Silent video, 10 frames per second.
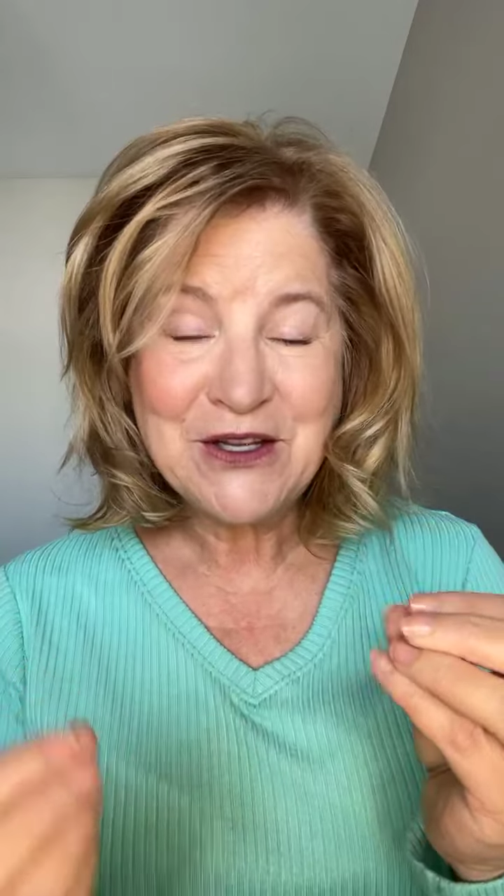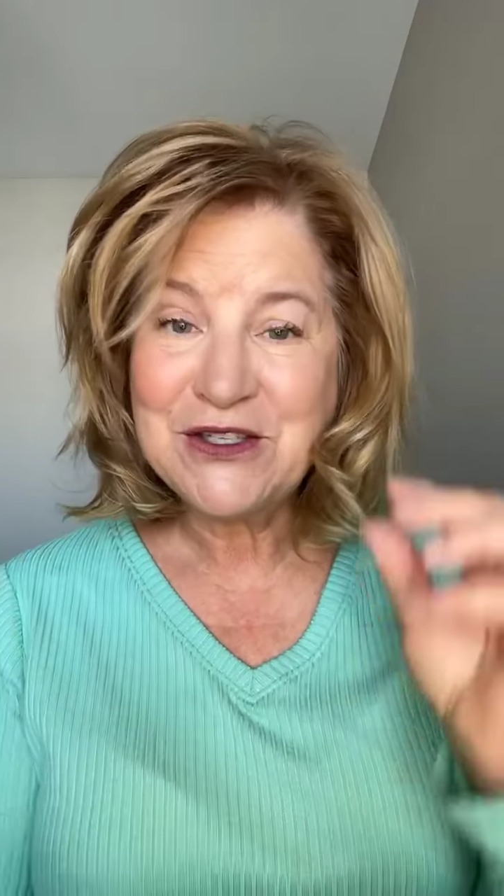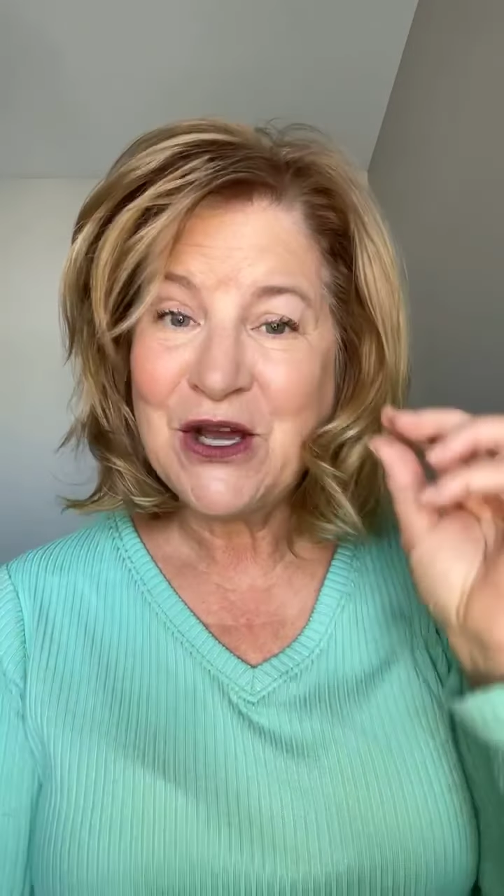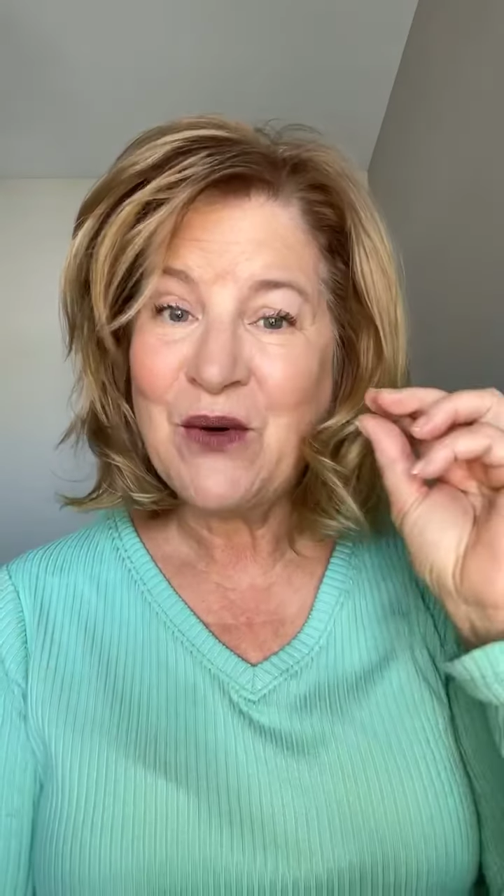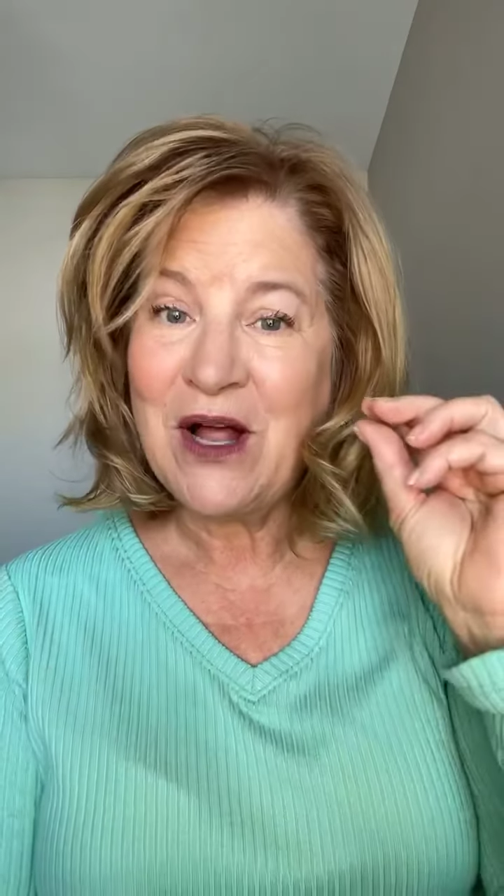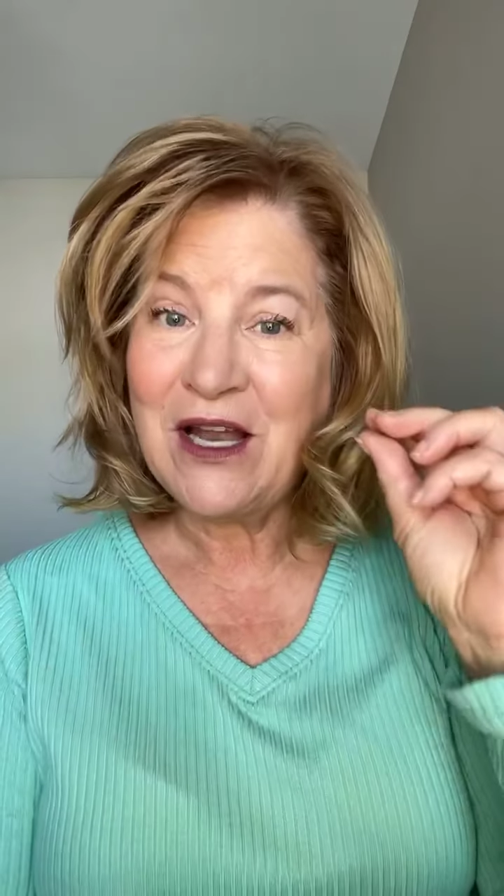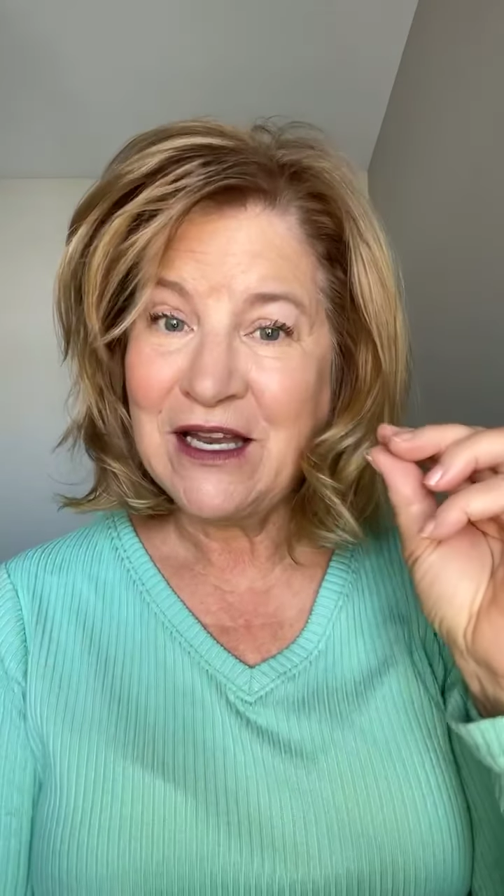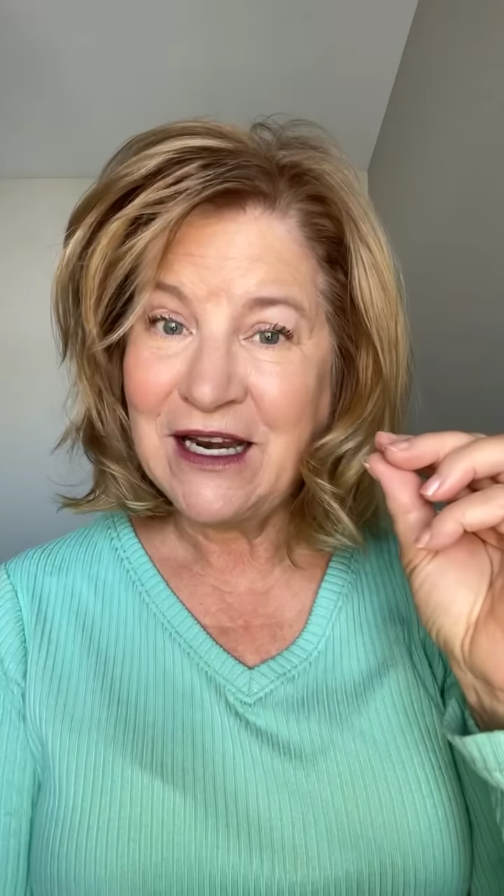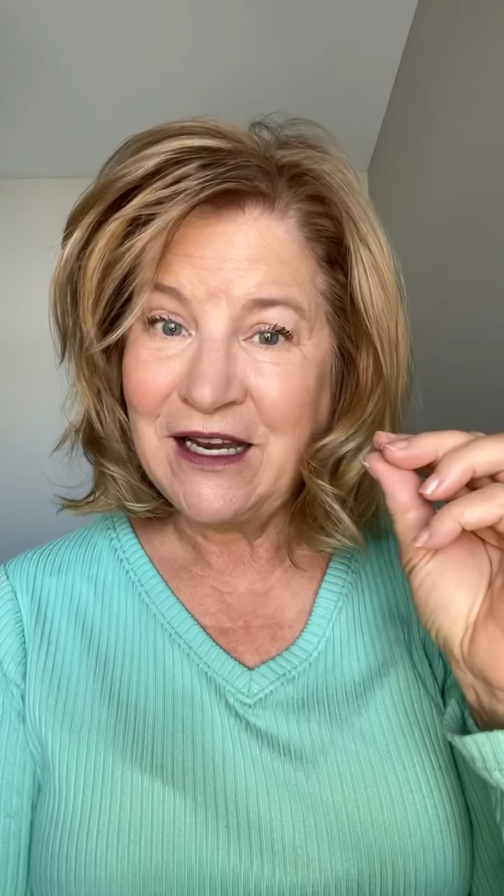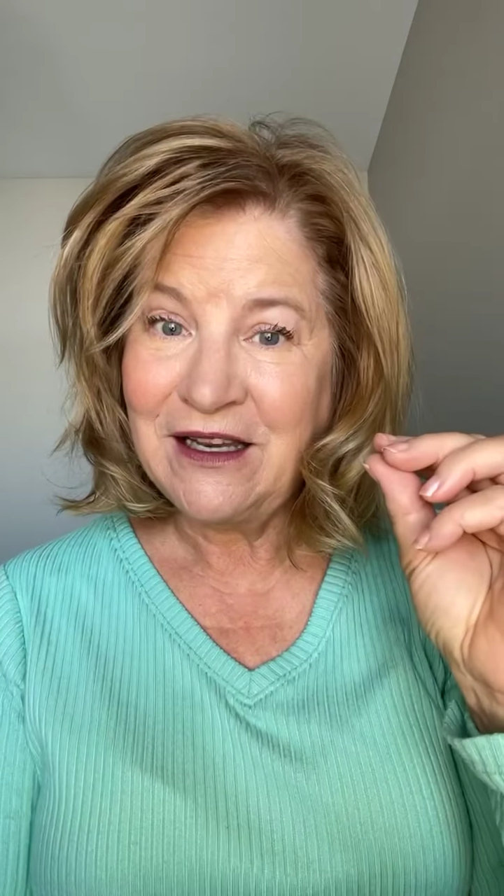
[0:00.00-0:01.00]
So a
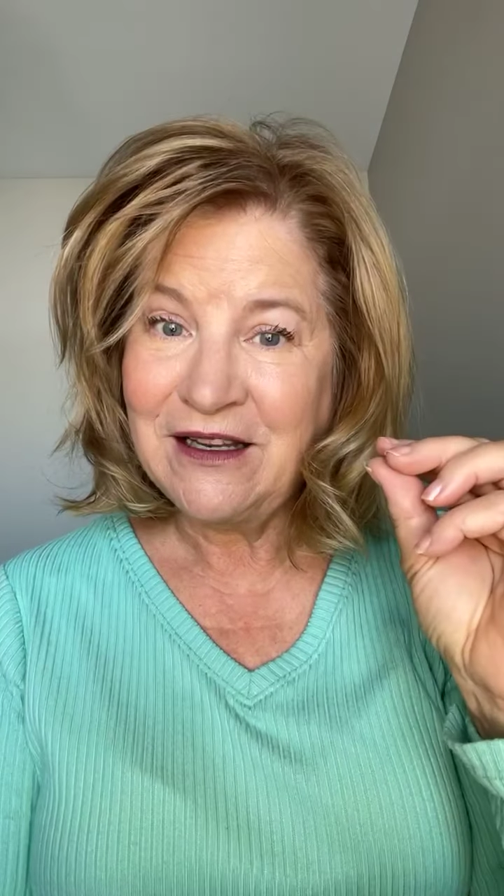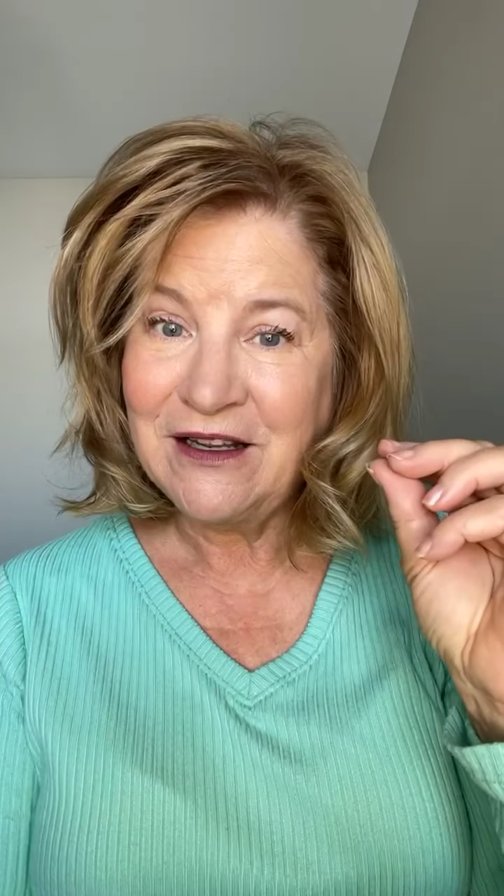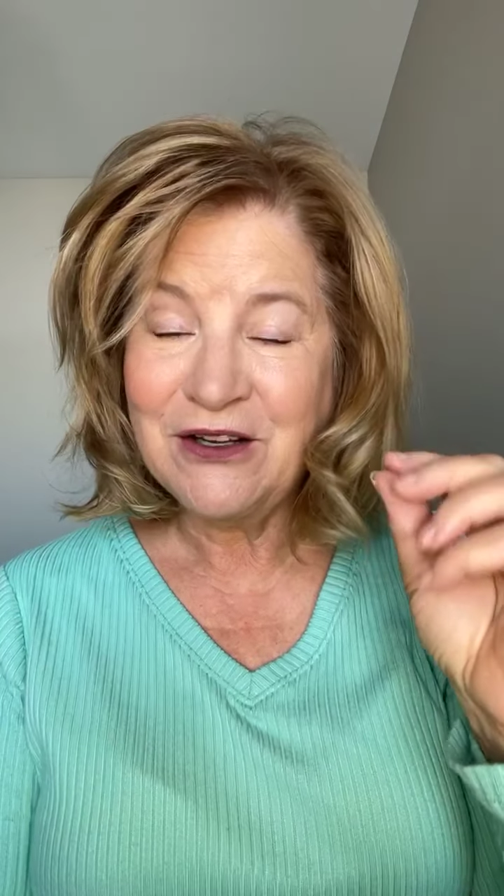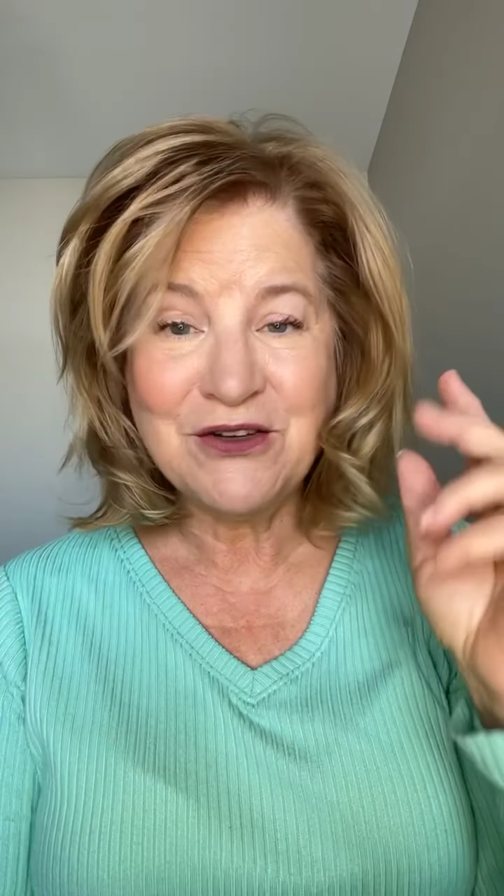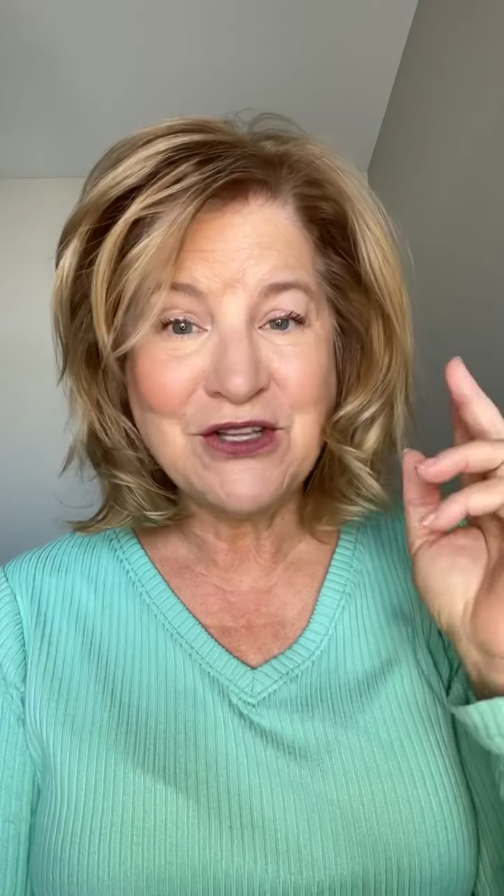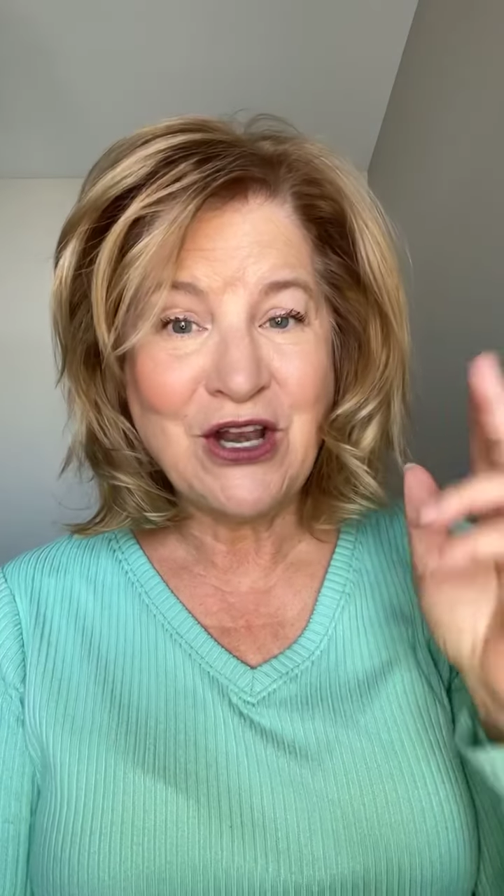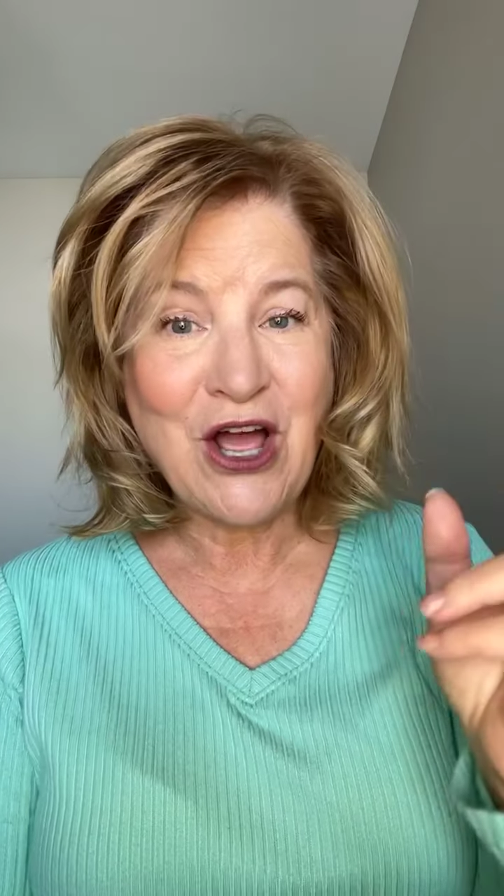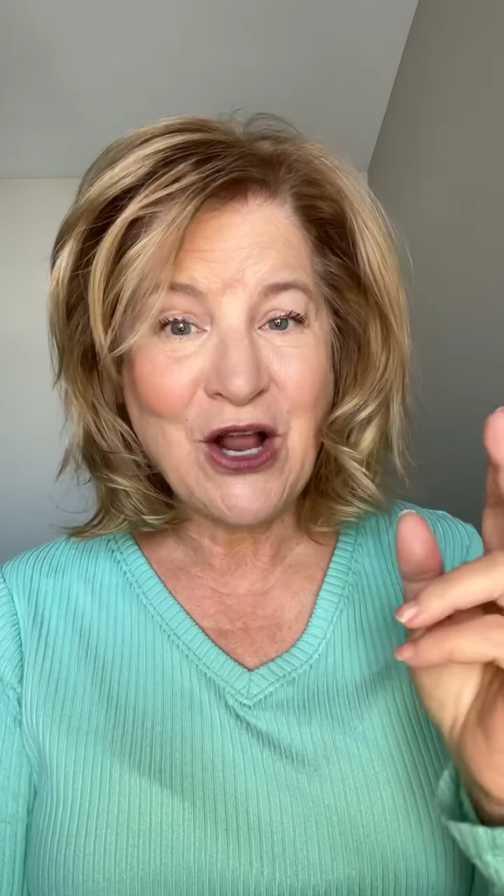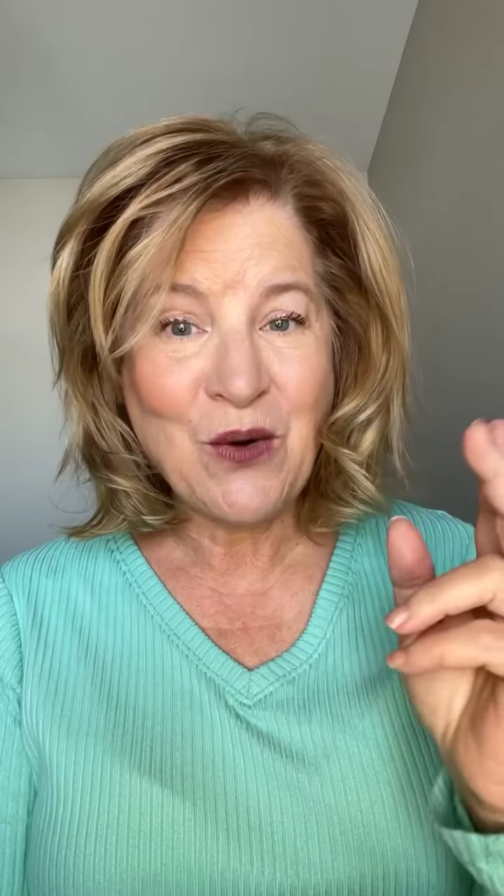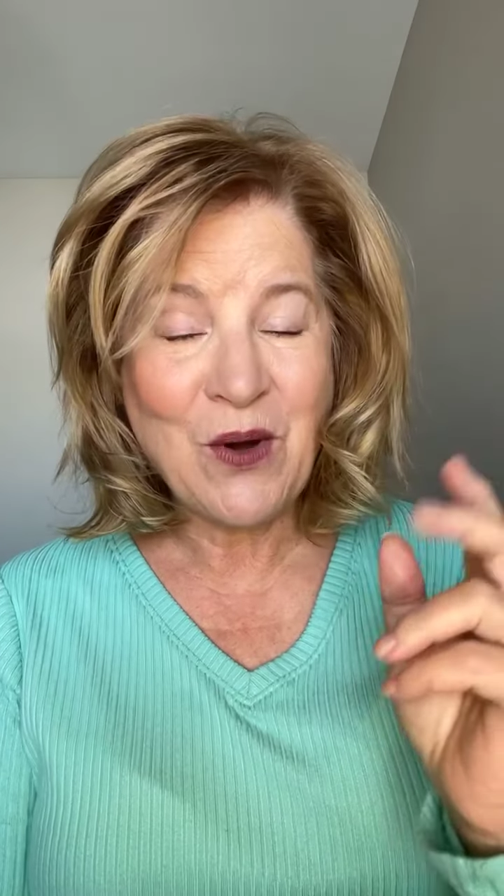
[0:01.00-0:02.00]
little goes a
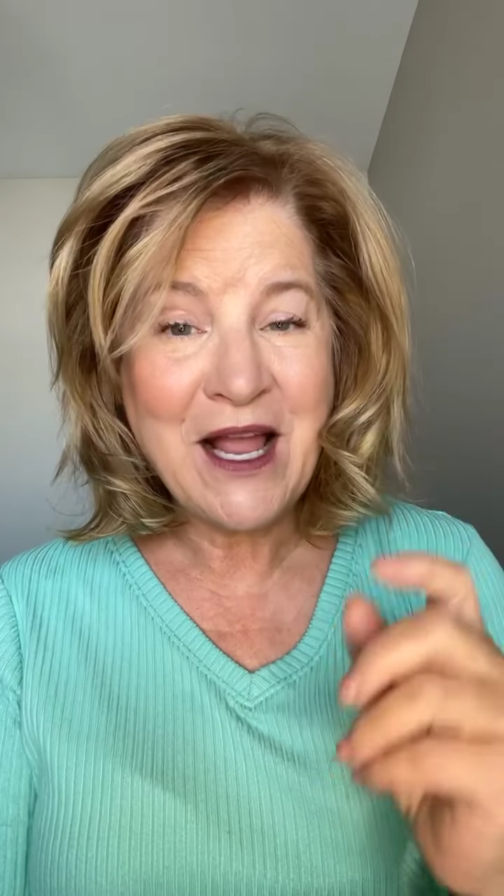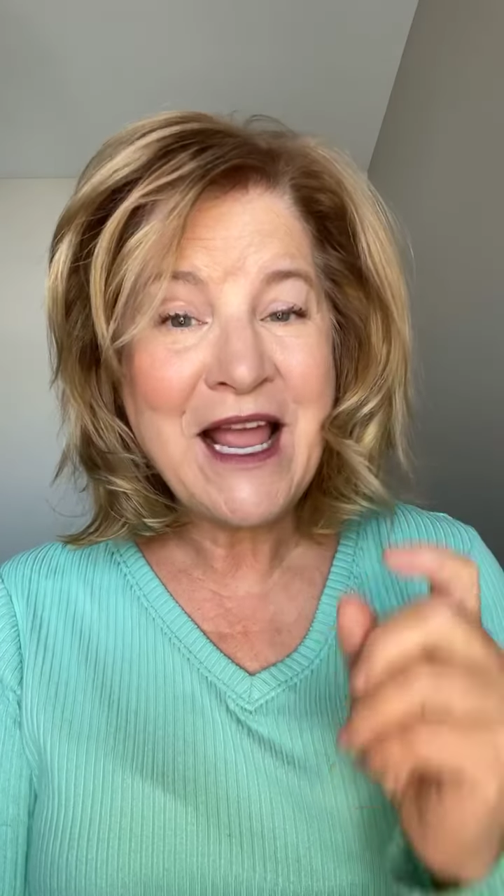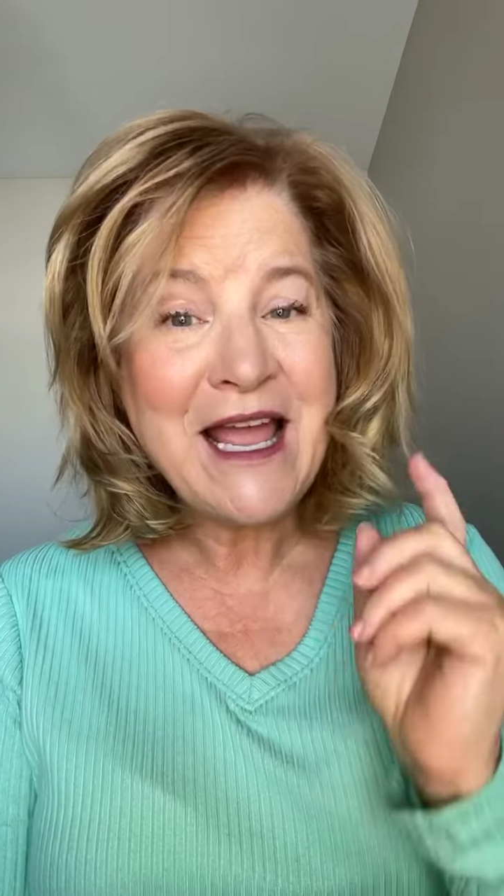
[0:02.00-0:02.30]
long way,